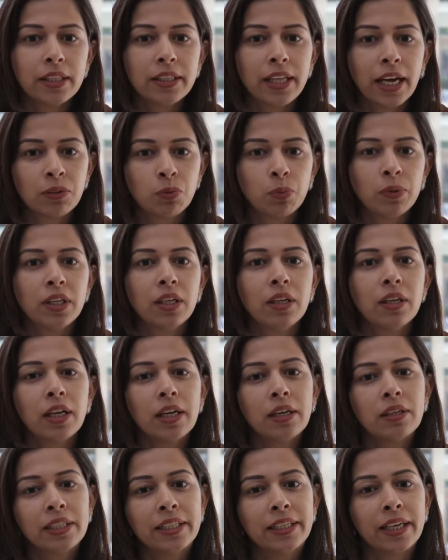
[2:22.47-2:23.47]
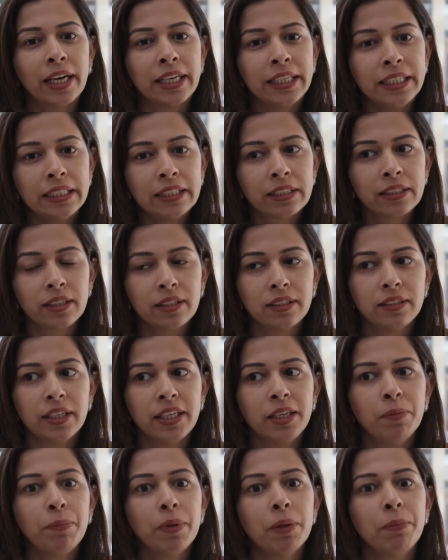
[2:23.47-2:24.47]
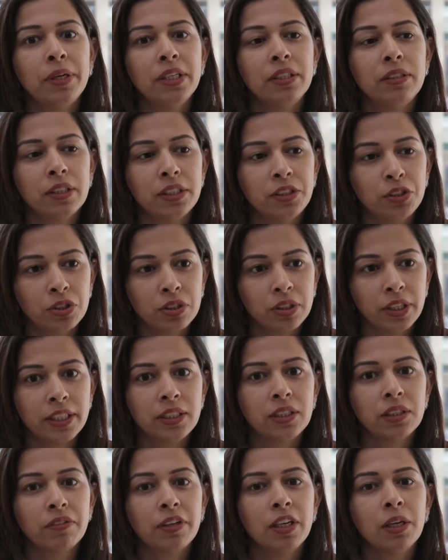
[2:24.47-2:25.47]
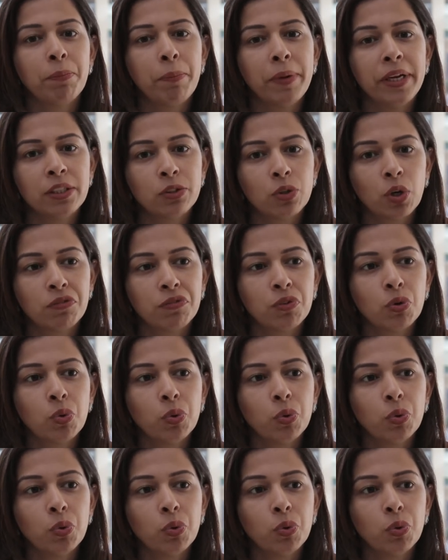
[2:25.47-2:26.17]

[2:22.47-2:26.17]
that will guide the implementation and development of